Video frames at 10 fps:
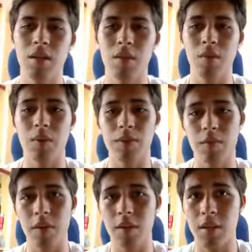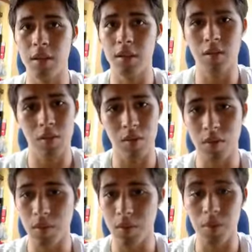It was affected to
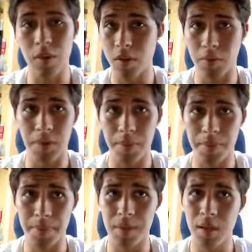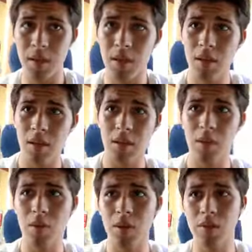both of them. The
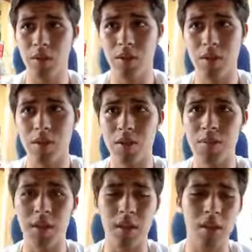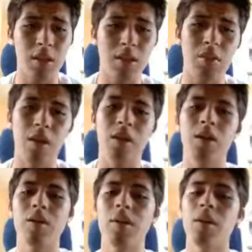term was first used by the English
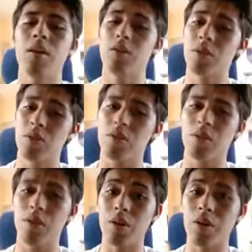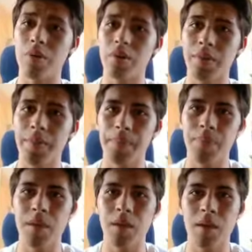writer George Orwell
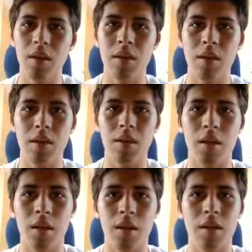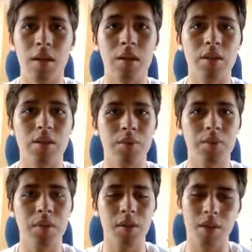in an article
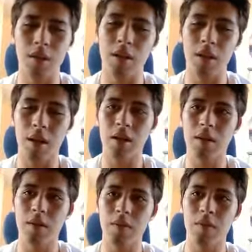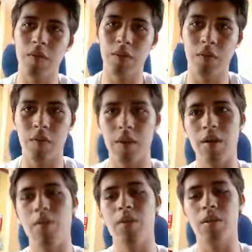published in
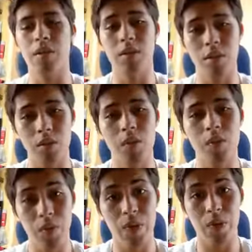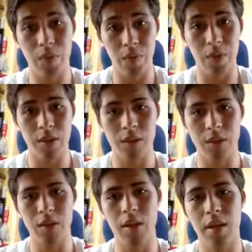1945 when the Second World War
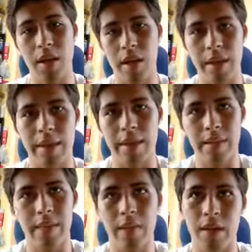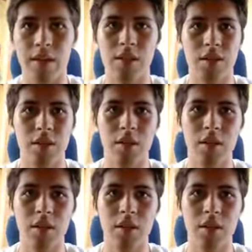was finished.